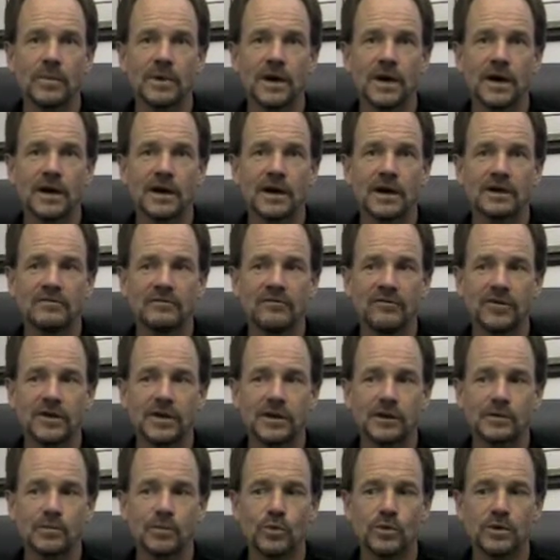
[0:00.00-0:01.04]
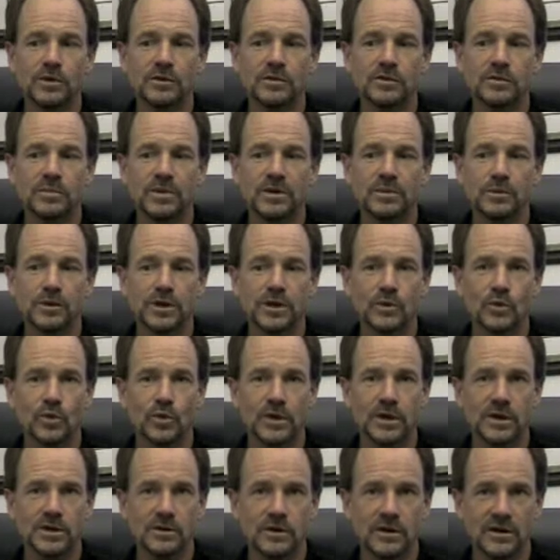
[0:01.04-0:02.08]
I got fed up with people that
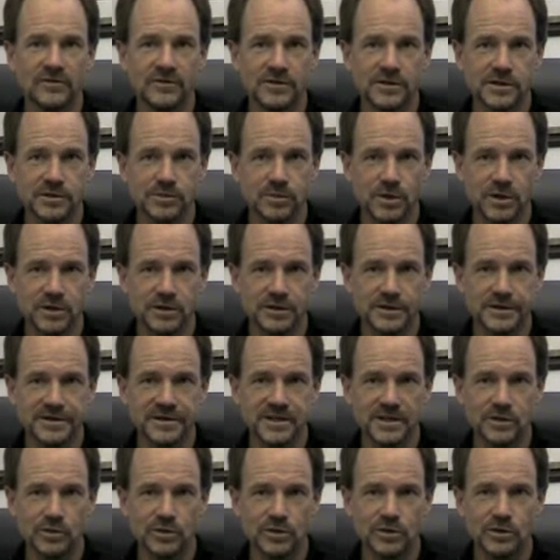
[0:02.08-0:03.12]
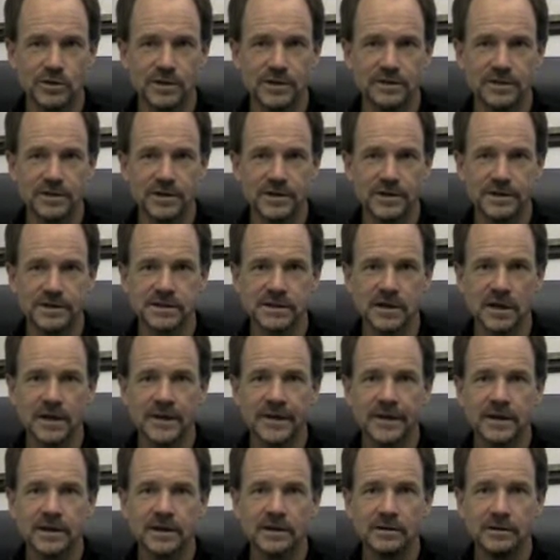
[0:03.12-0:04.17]
were in office because they were doing things
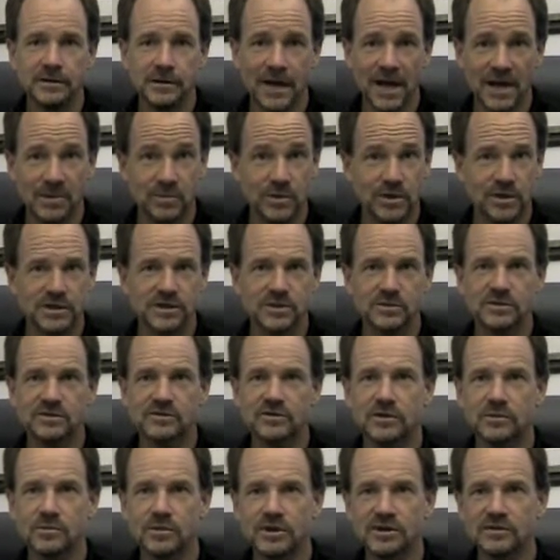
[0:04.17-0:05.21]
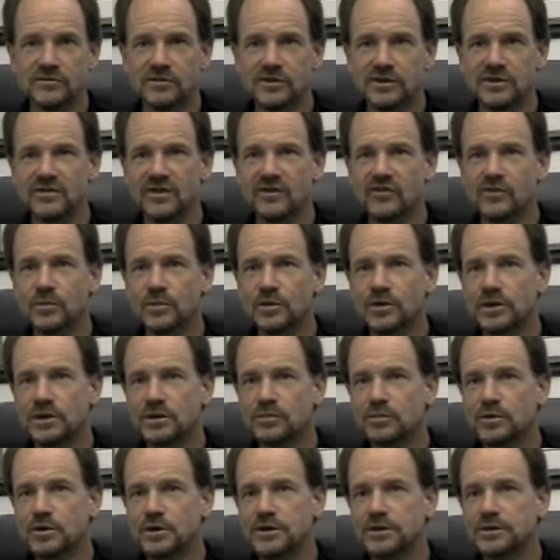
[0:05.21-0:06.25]
not because it was for the benefit of everybody,
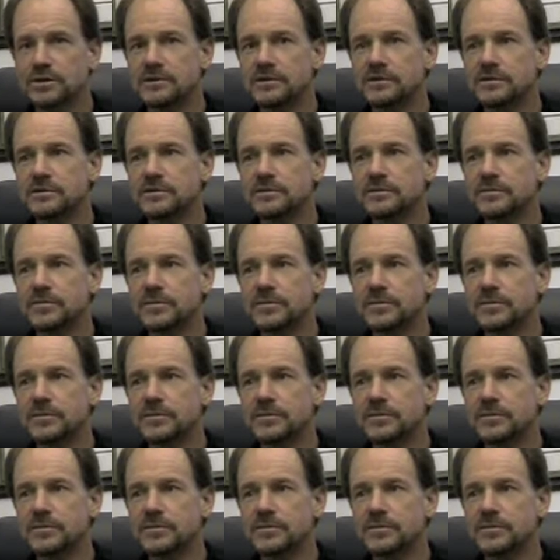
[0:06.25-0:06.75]
but